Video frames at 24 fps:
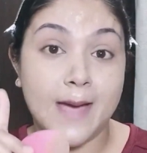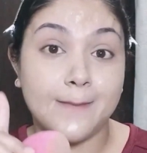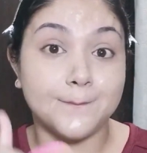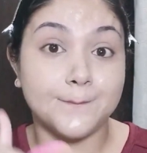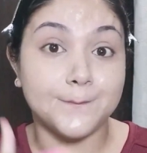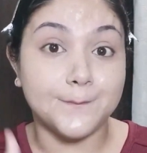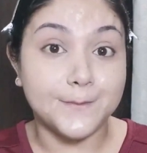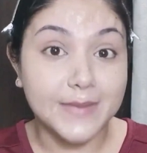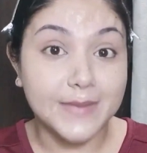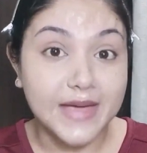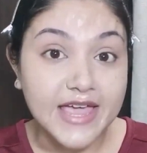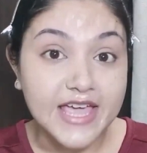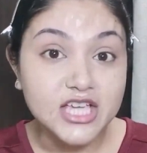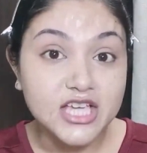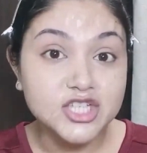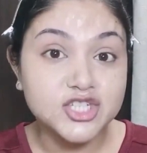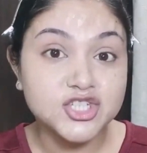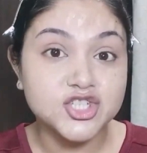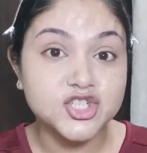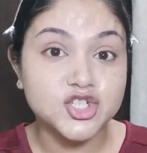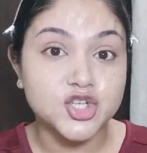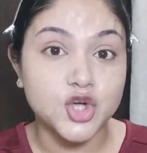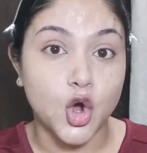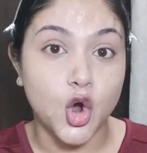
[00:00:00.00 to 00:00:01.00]
make
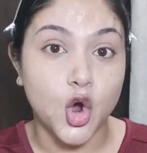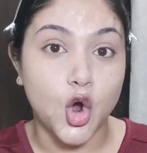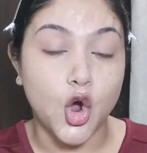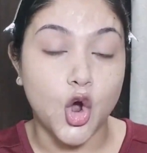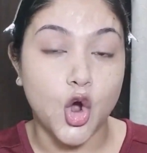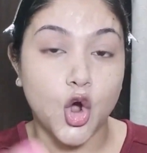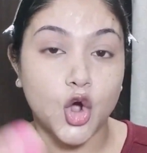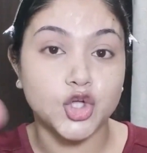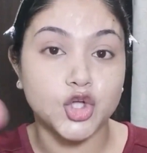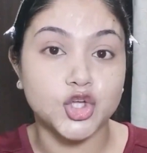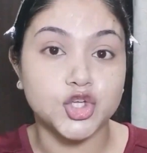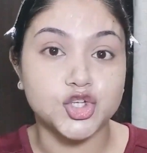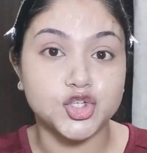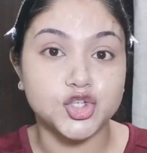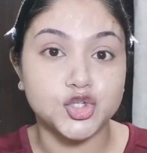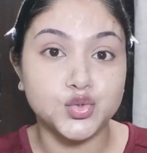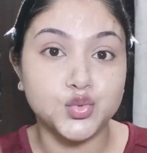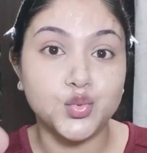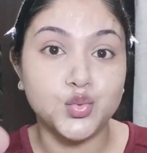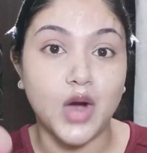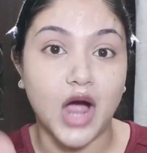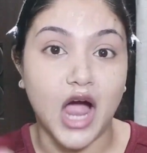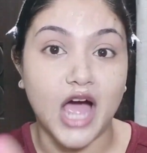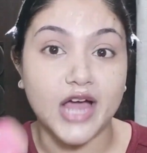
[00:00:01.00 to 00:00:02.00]
sure
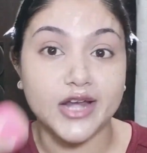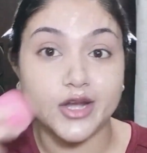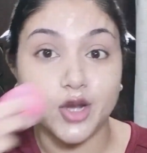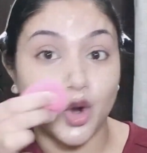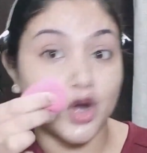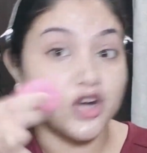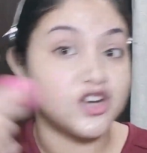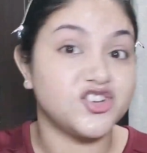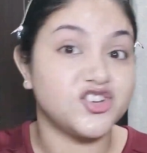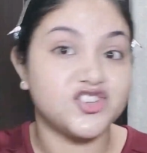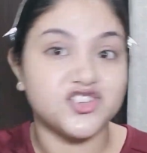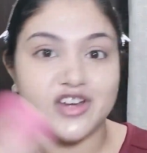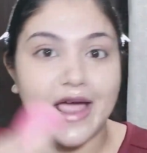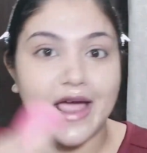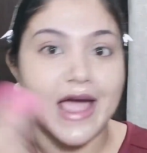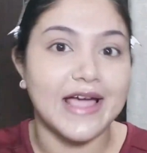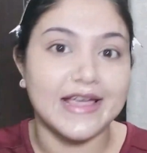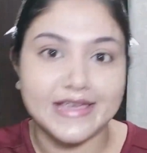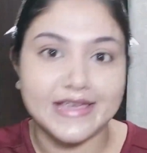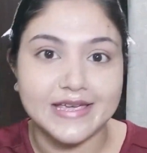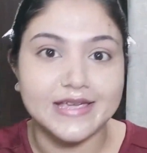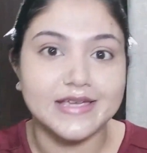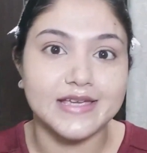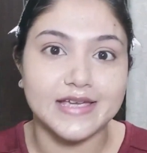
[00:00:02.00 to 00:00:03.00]
you are not
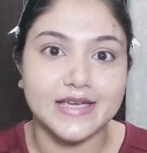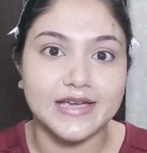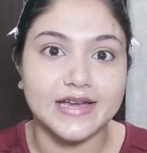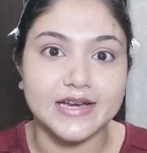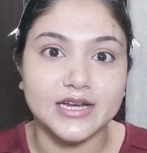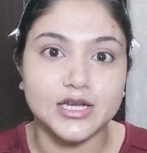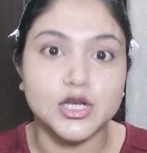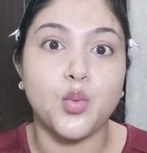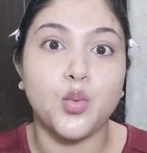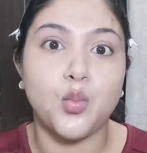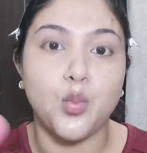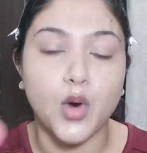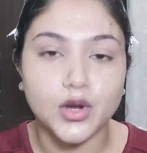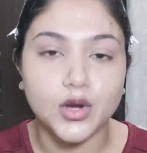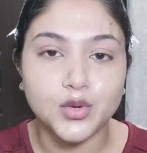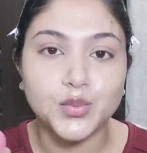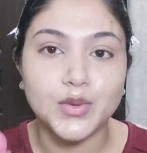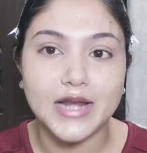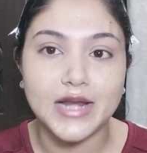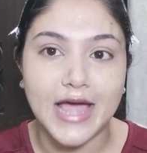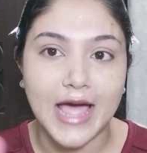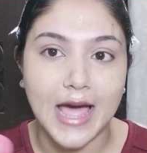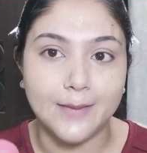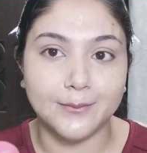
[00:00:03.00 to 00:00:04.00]
dragging it. What
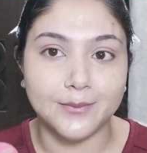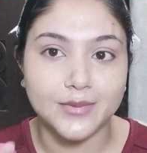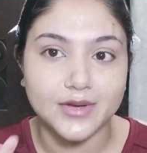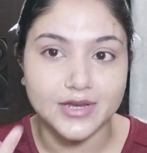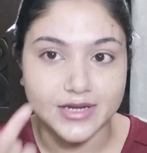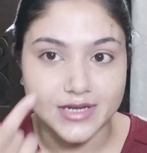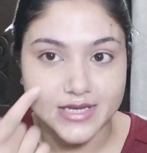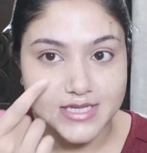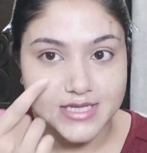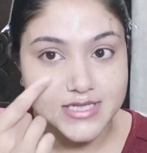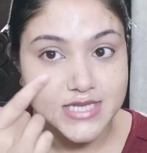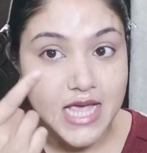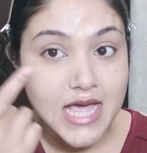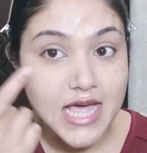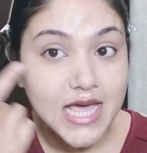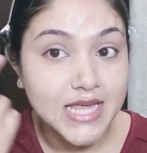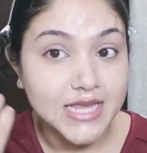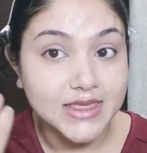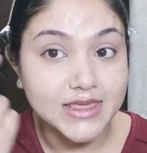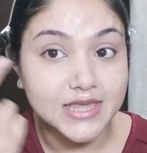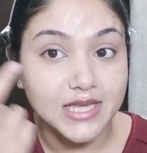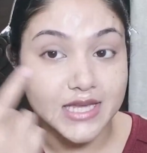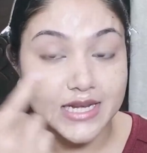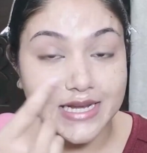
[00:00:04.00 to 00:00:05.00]
will happen is
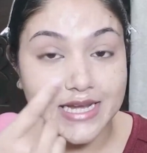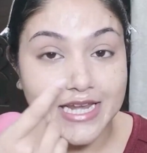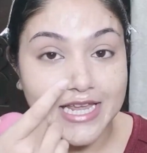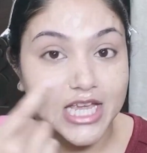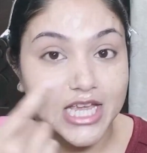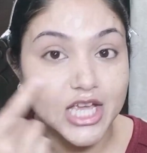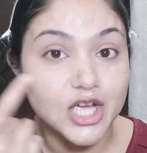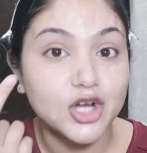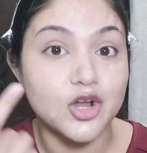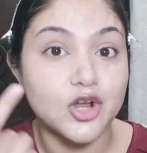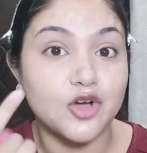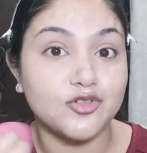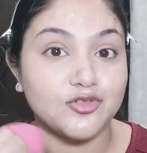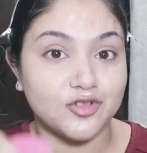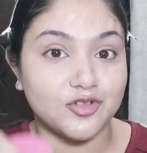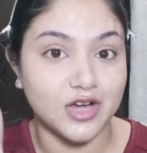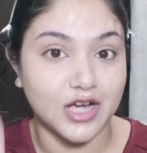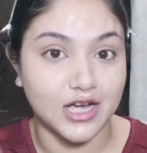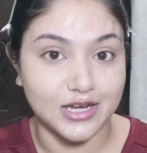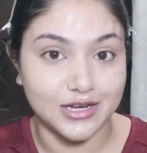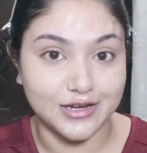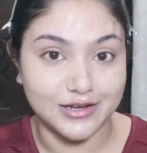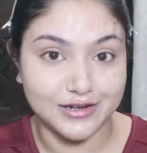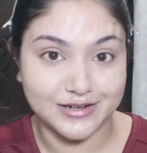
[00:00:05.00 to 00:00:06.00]
the layer of
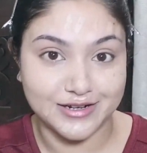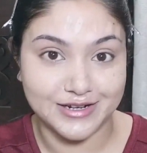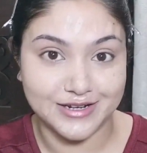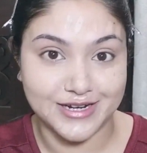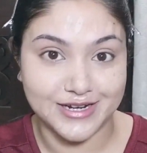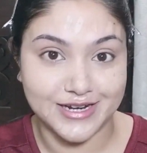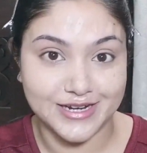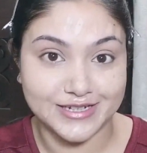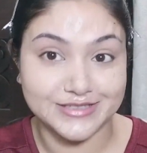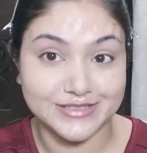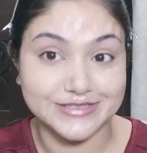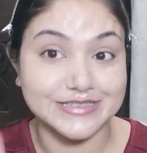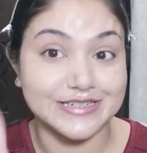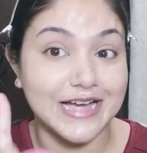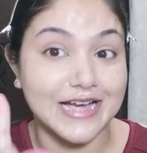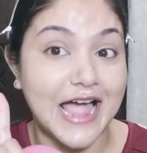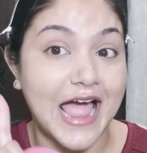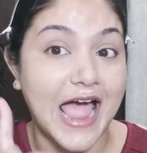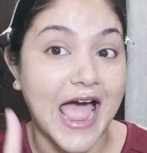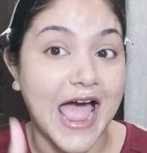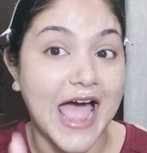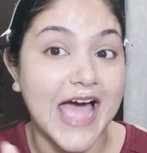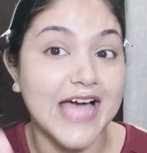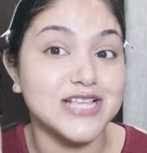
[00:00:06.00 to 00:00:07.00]
color corrector
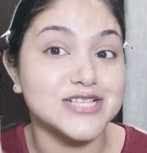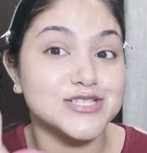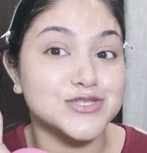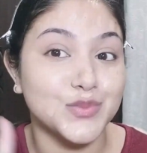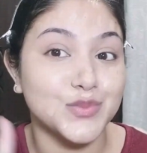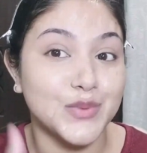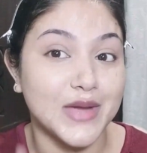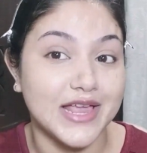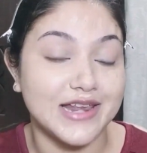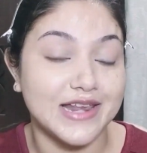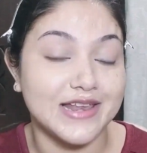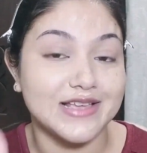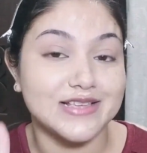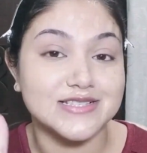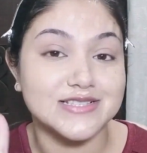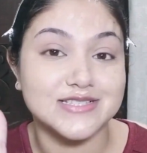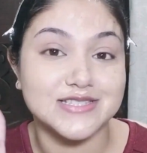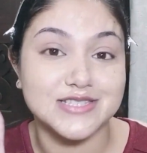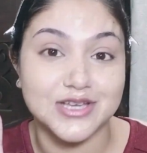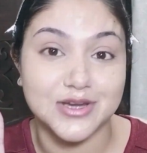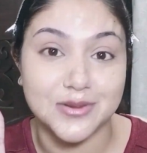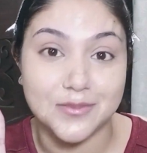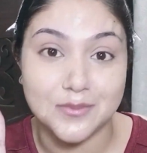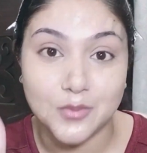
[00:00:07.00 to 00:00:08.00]
as well as
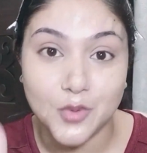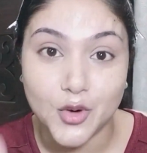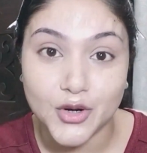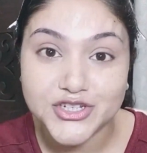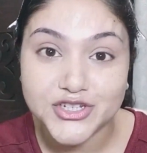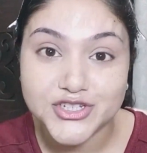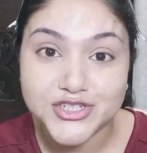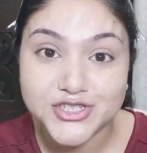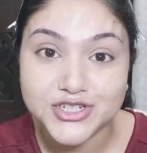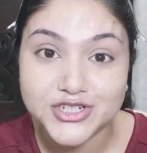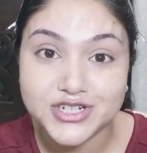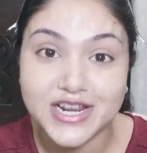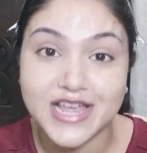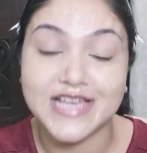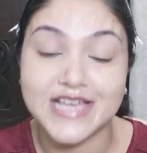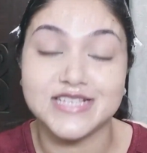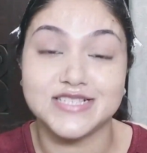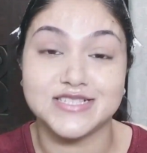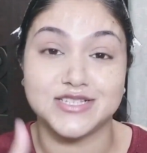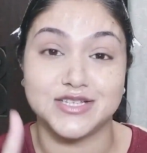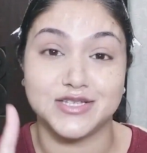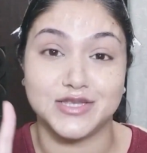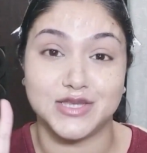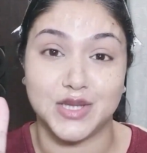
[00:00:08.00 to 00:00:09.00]
the
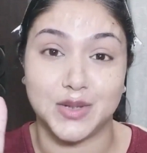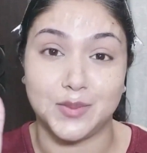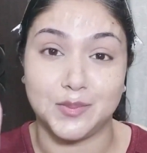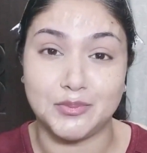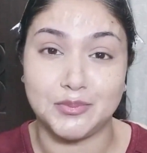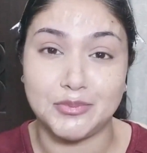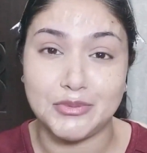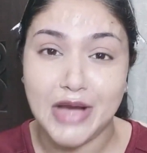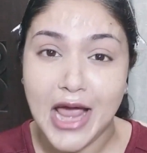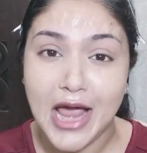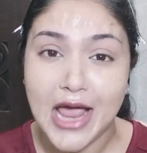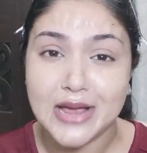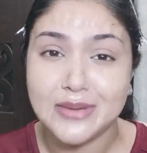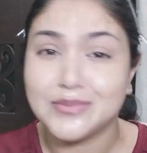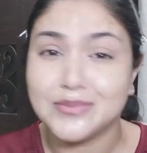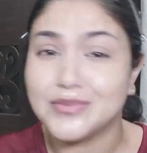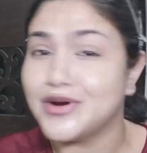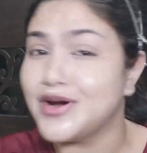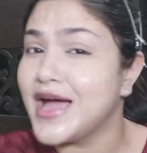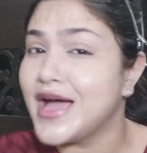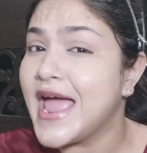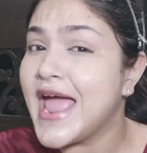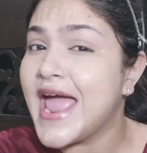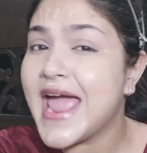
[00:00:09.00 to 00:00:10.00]
moisturizer, the primer,